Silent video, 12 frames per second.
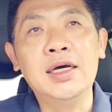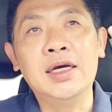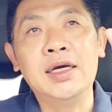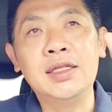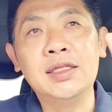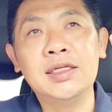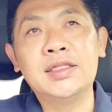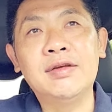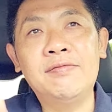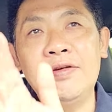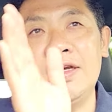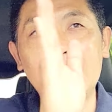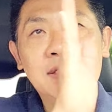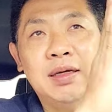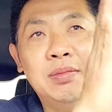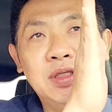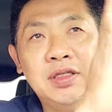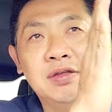and the surface
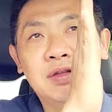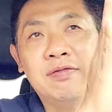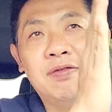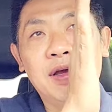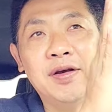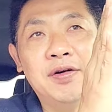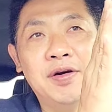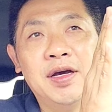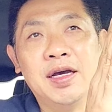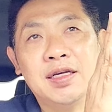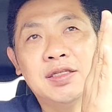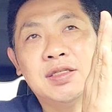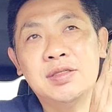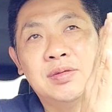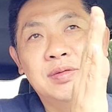temperature of the fan coil has